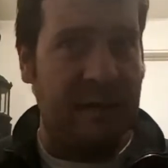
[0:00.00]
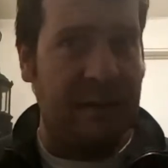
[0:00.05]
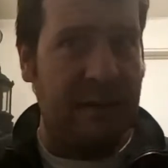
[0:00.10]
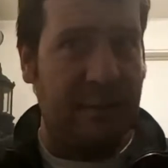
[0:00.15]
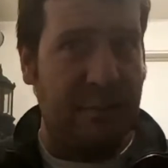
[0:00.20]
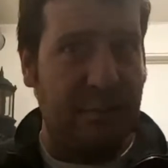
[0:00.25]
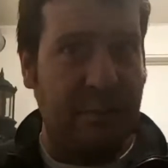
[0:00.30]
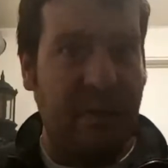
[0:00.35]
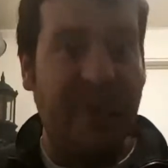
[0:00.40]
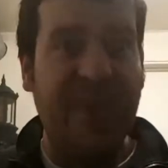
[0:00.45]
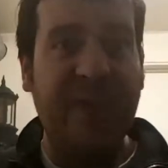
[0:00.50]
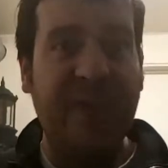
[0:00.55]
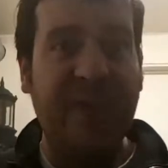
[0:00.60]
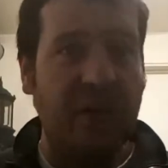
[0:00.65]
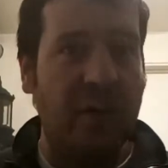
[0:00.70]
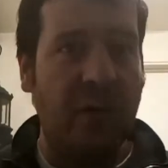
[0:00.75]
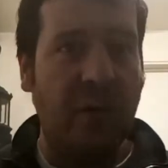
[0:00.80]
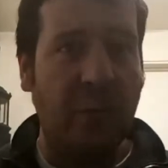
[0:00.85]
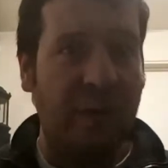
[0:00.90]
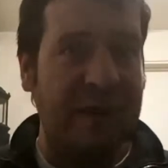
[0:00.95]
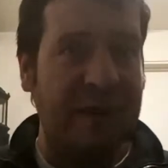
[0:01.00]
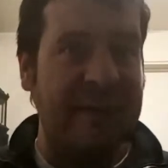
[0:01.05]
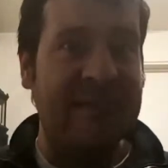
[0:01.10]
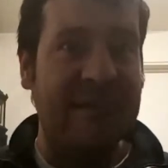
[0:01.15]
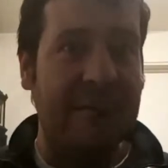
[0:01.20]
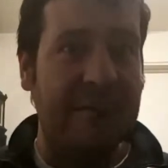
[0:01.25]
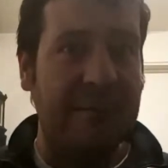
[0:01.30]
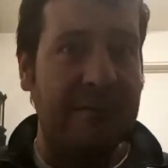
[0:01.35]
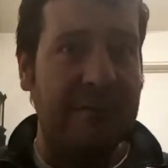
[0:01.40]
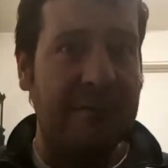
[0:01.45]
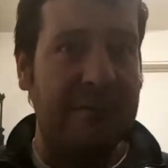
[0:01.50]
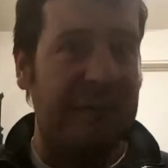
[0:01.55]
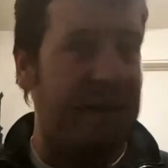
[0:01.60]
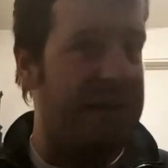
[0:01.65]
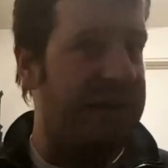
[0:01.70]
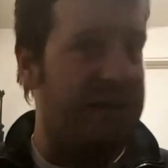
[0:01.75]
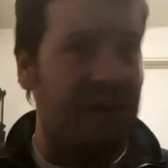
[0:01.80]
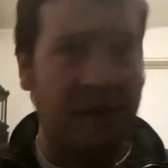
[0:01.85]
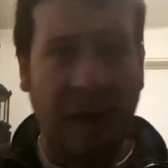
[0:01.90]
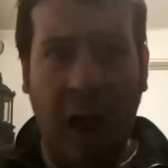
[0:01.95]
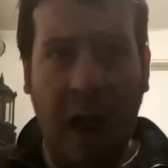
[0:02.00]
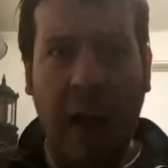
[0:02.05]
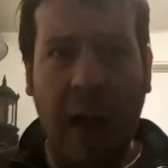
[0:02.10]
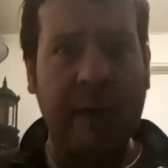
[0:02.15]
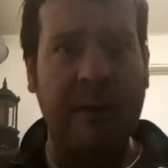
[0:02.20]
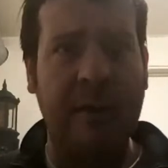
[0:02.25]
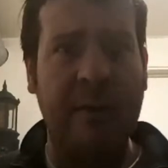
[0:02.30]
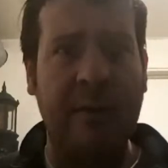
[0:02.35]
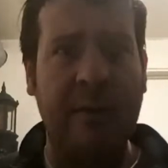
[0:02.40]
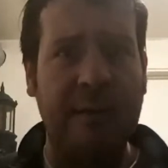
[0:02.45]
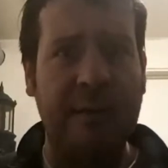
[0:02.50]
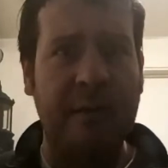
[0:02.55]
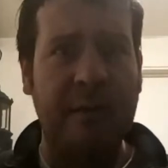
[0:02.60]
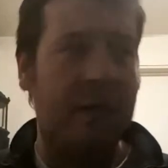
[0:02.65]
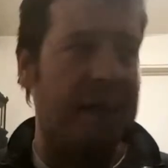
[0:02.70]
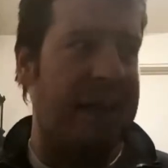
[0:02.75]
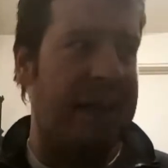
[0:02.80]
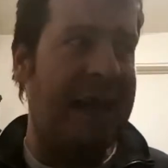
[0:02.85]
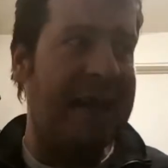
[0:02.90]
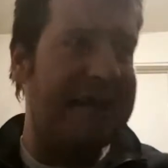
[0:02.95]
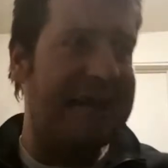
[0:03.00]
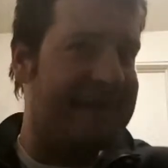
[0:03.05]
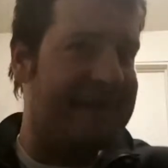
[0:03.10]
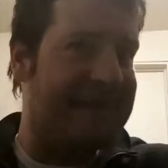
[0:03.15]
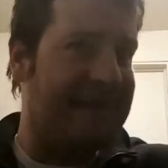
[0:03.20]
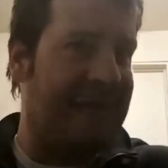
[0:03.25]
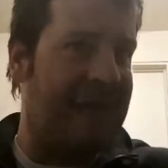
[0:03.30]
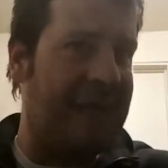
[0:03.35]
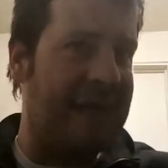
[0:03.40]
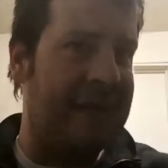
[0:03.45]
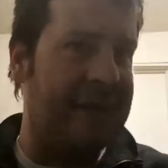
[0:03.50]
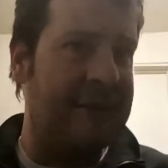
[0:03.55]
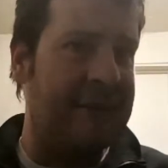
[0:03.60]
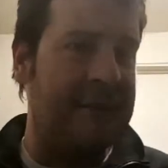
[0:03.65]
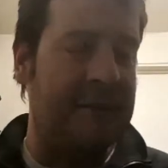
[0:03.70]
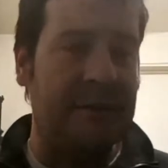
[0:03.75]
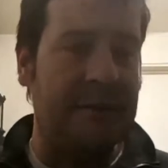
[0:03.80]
mythical wisdom been forgotten, cast aside?